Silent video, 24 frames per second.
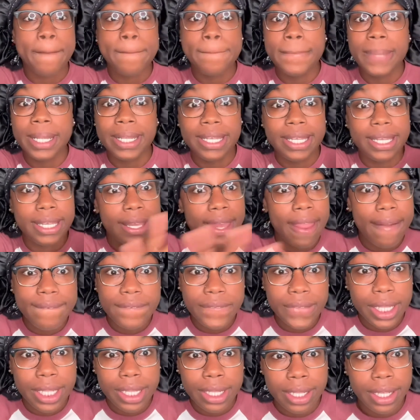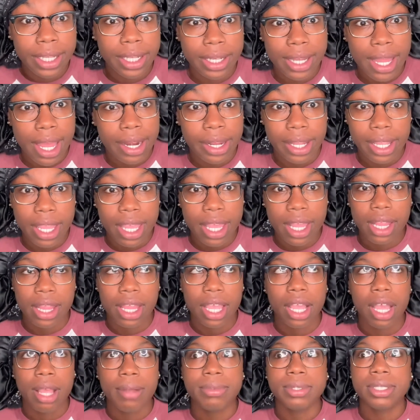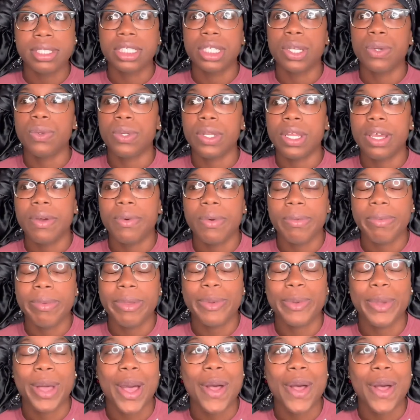But definitely not again. Like, I'm so done with people.